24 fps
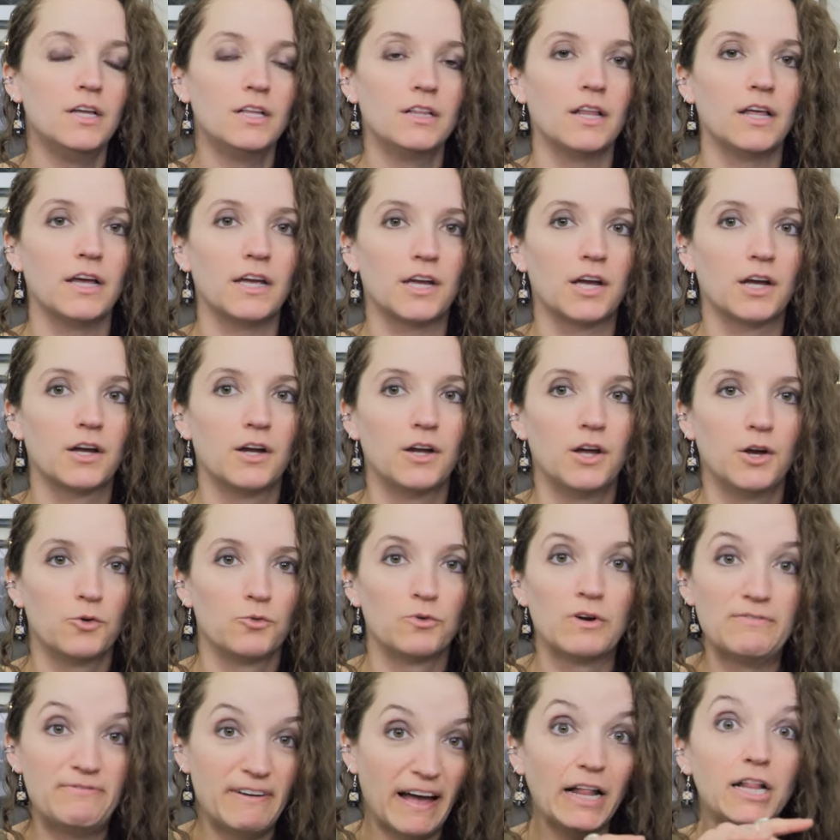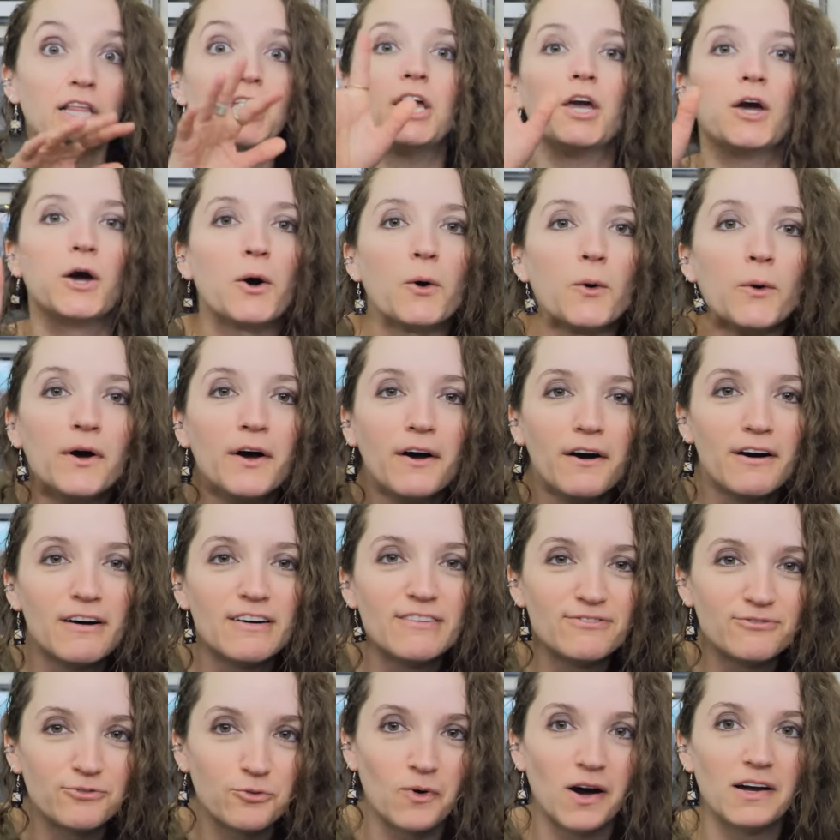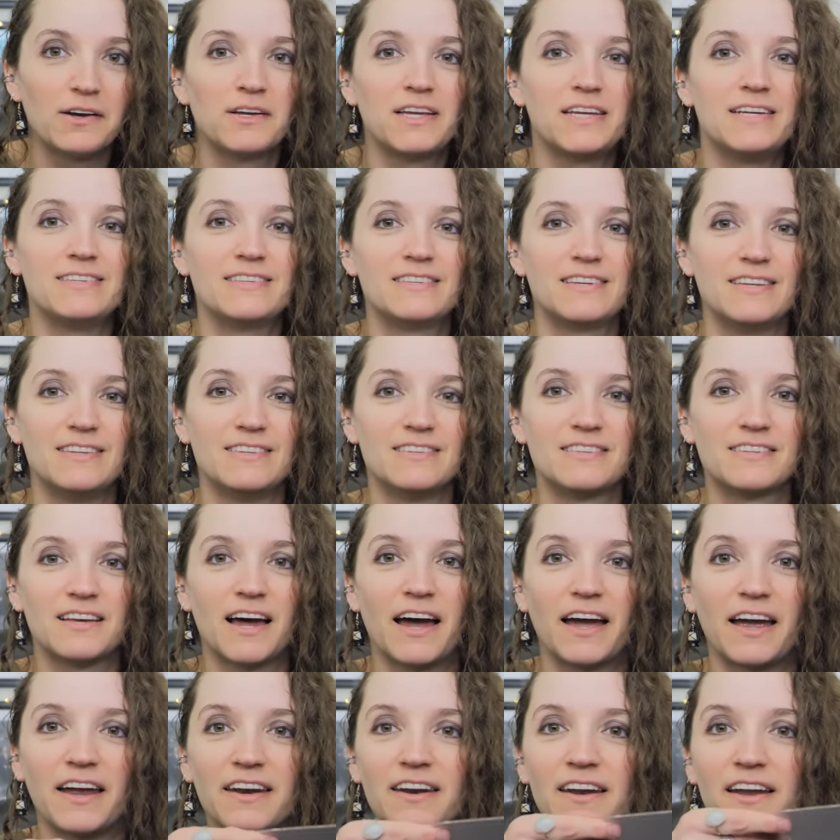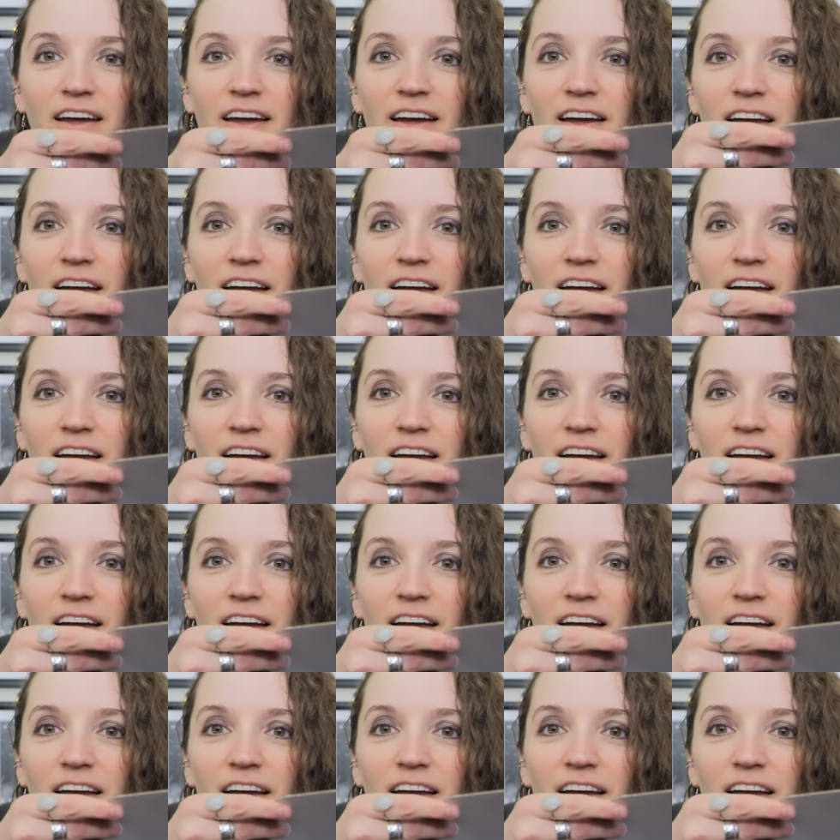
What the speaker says: like, revelio of what is inside.